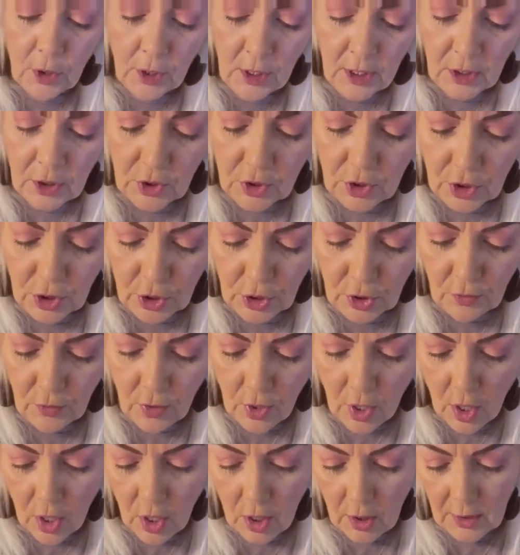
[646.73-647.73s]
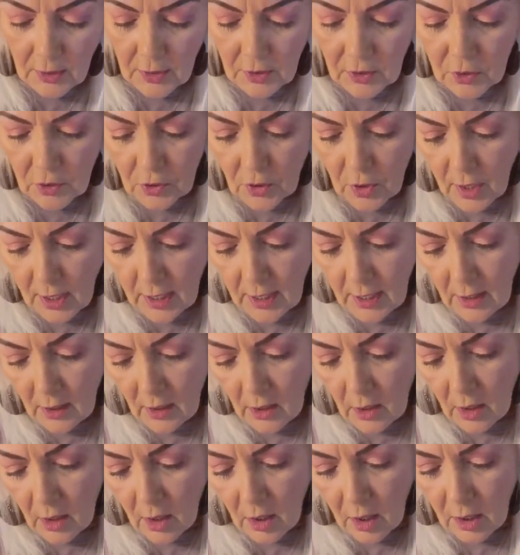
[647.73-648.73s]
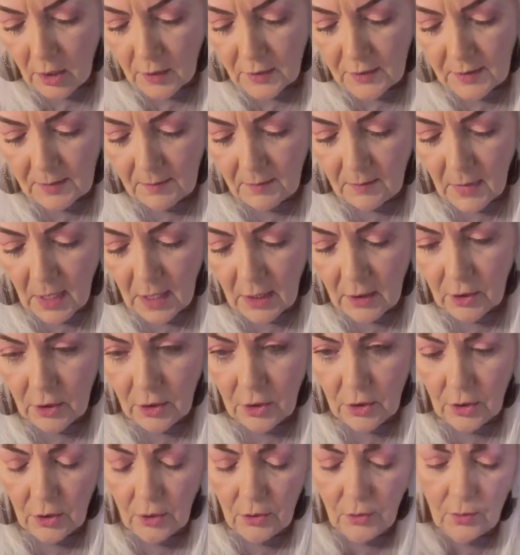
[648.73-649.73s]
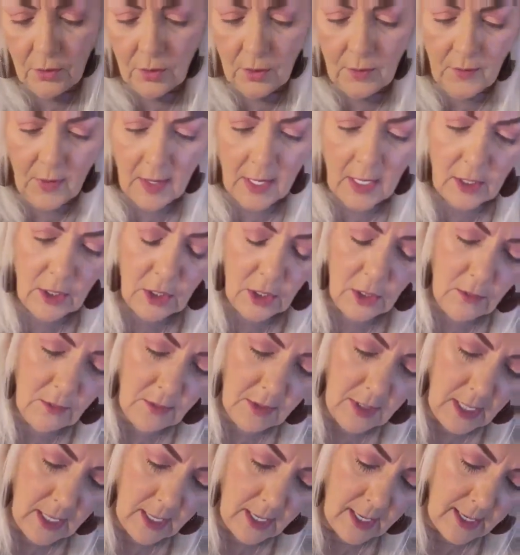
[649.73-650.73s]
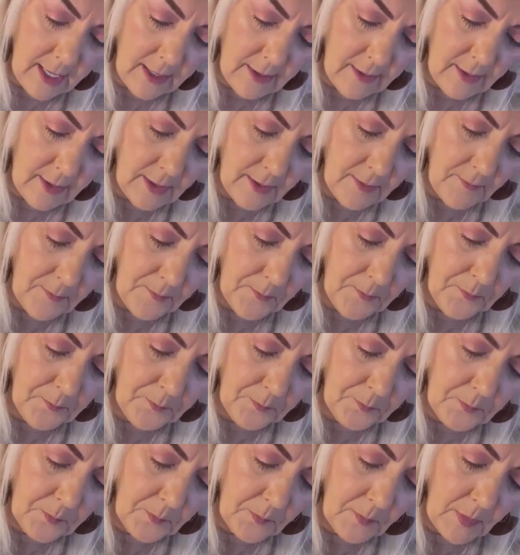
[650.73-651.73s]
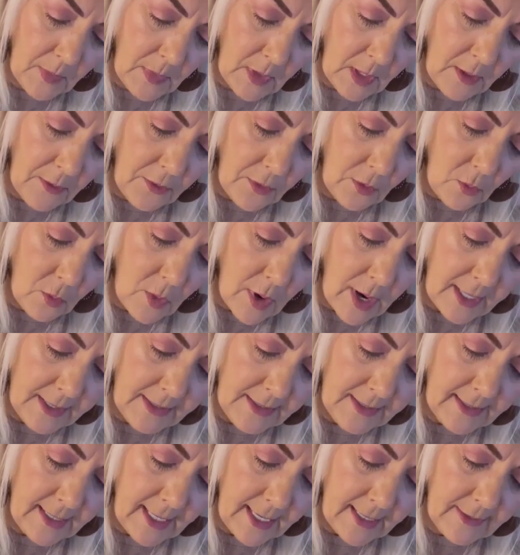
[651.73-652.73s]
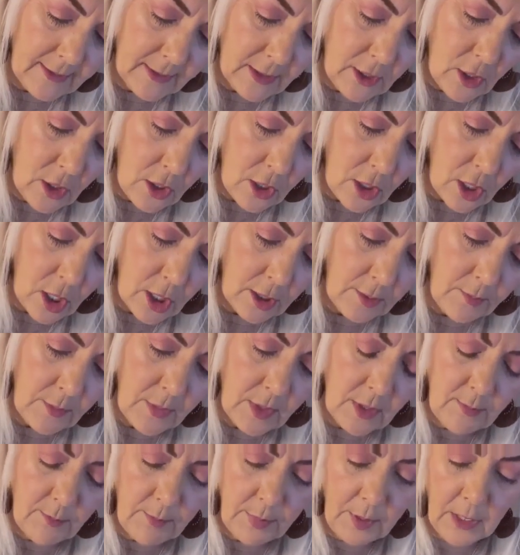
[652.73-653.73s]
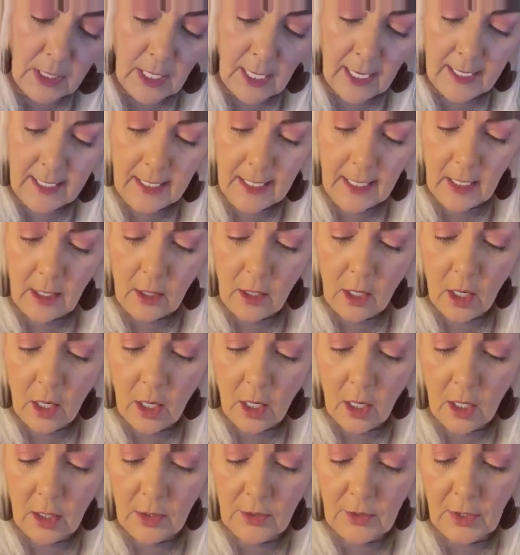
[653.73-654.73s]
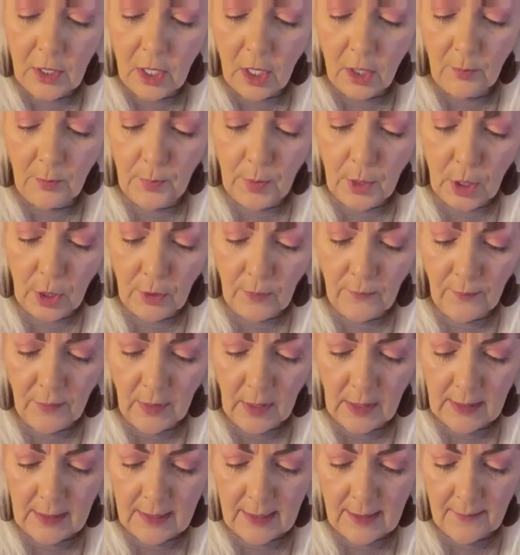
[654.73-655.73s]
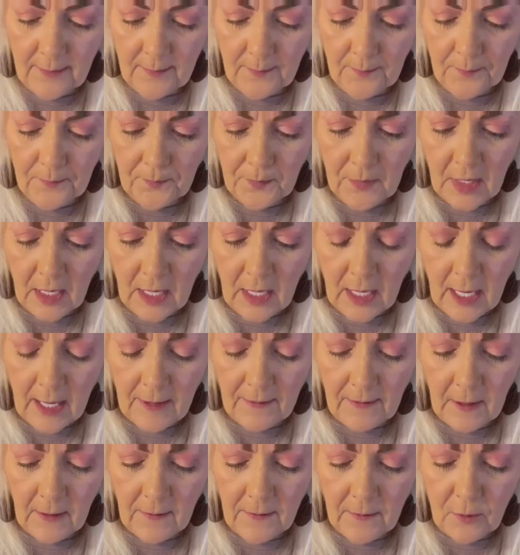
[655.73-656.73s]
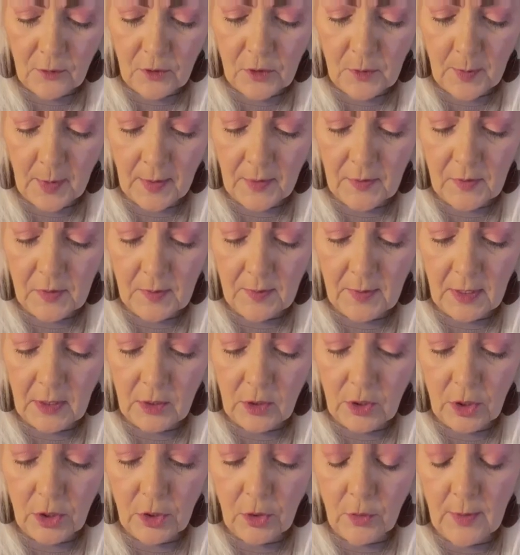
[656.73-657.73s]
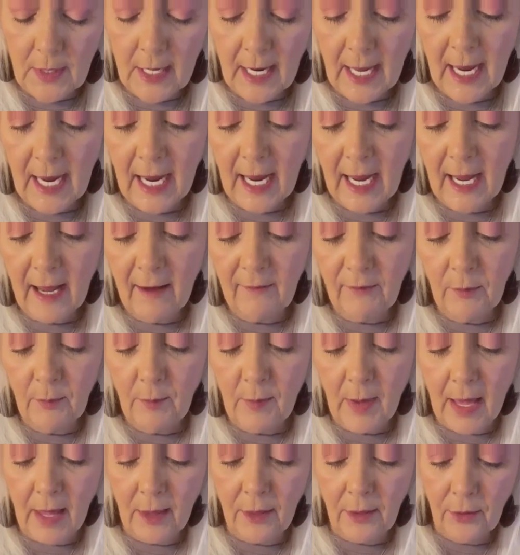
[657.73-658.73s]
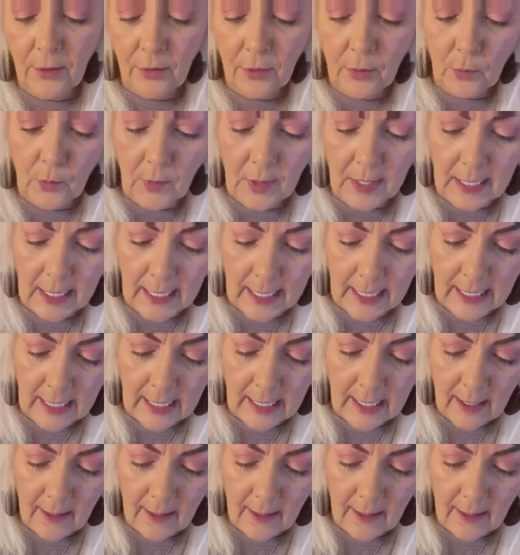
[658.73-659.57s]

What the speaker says: you're going to do the artist trading cards, make sure that you get the right size card. Playing cards are perfect. I think they're supposed to be 2.5 by 3.5.